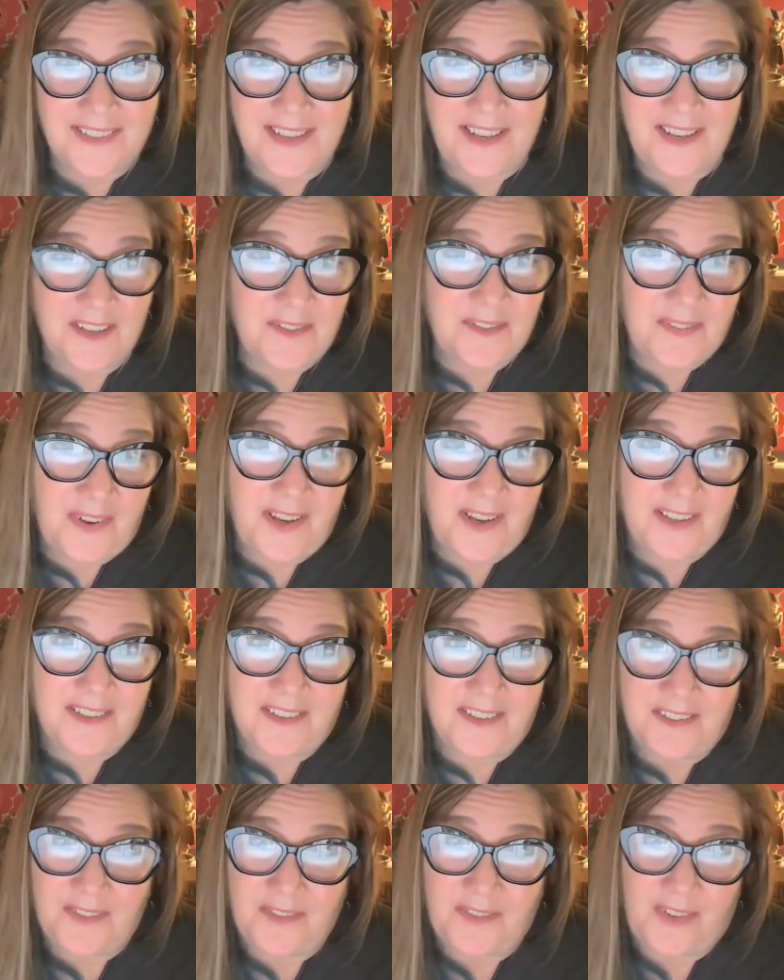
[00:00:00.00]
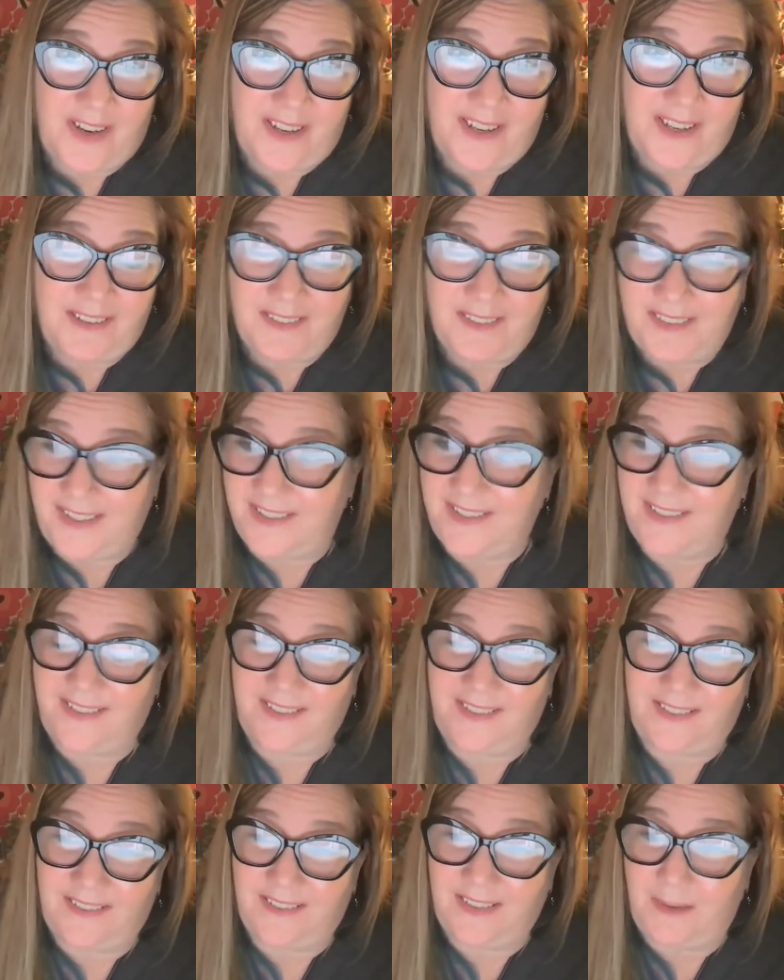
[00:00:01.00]
And fun, right?
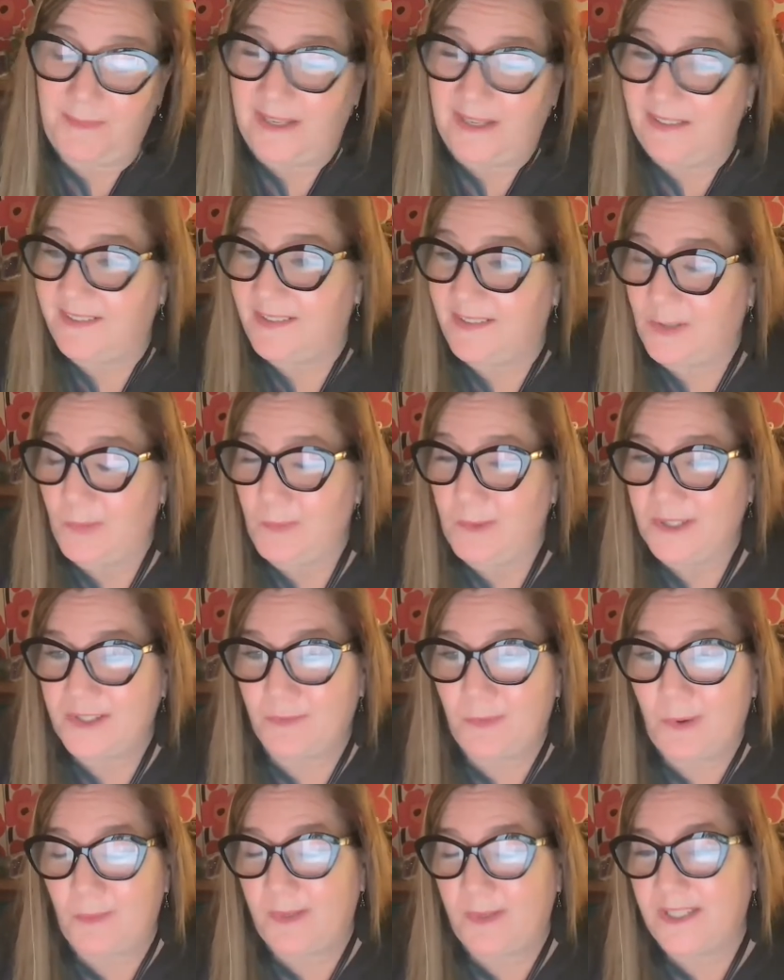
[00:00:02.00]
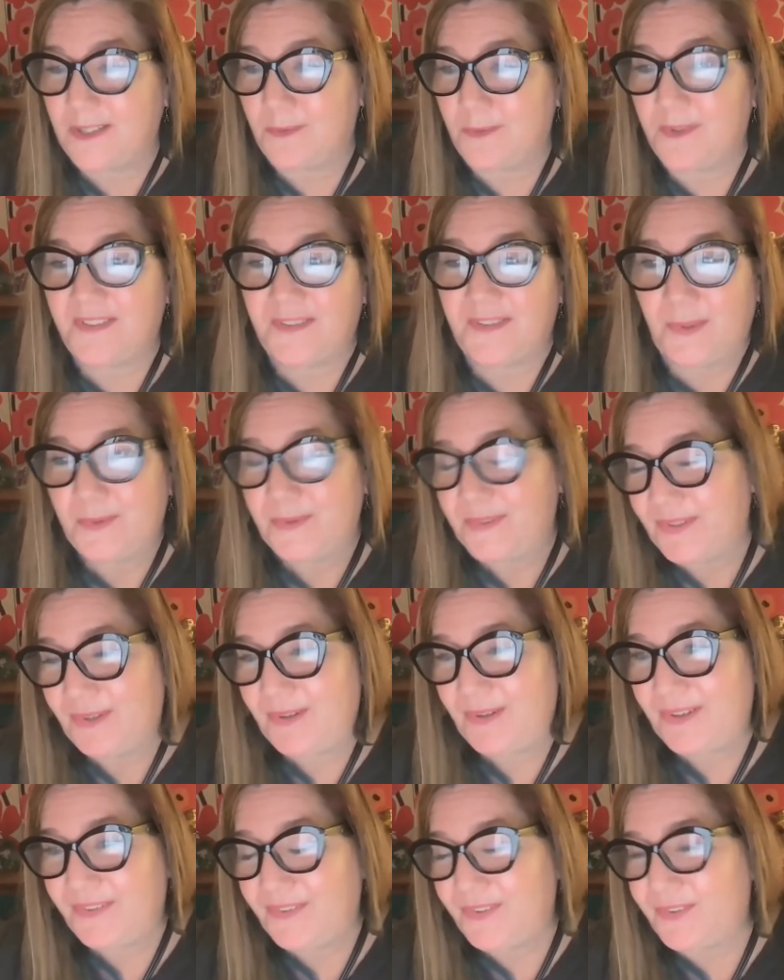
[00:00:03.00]
Because so much of what we do is so
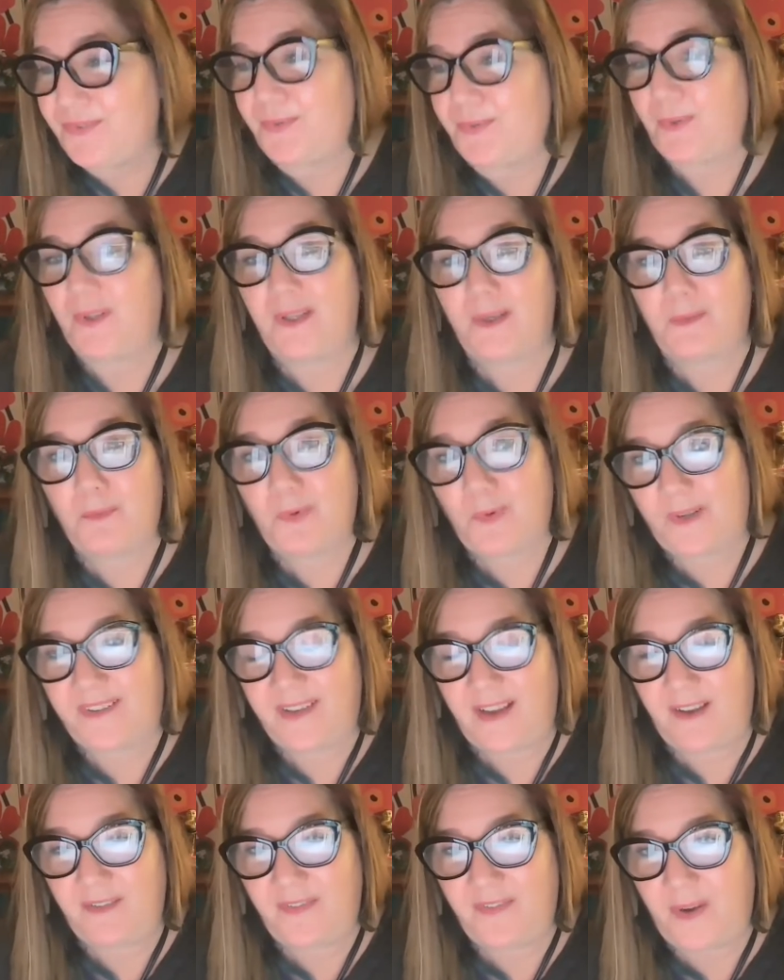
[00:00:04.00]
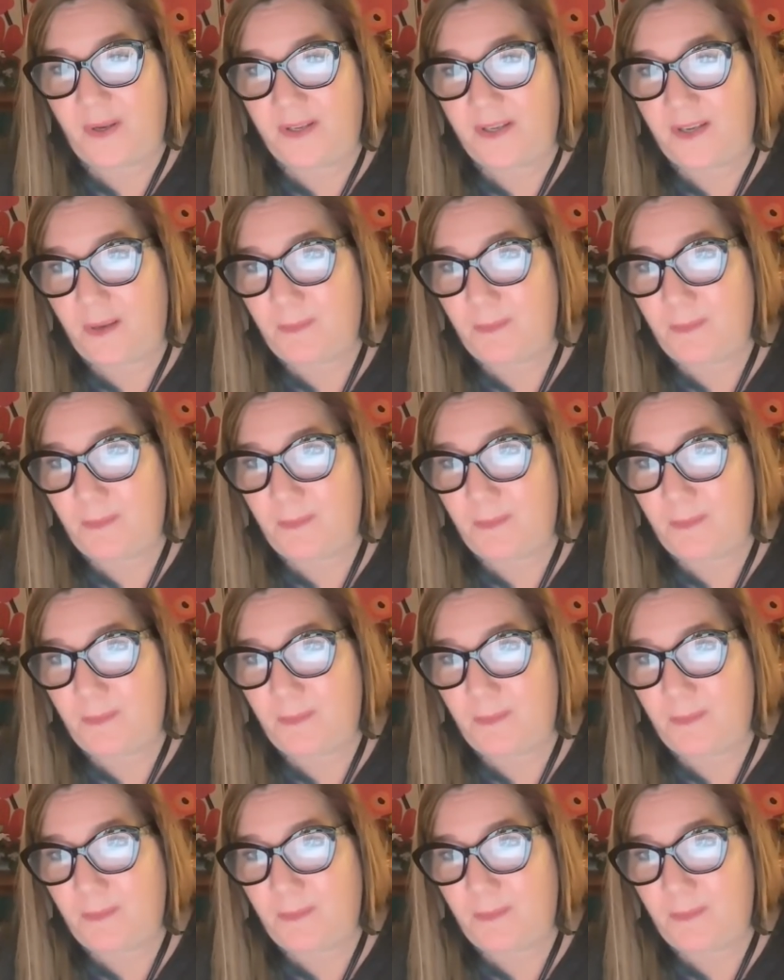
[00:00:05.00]
serious. It's really important to have fun.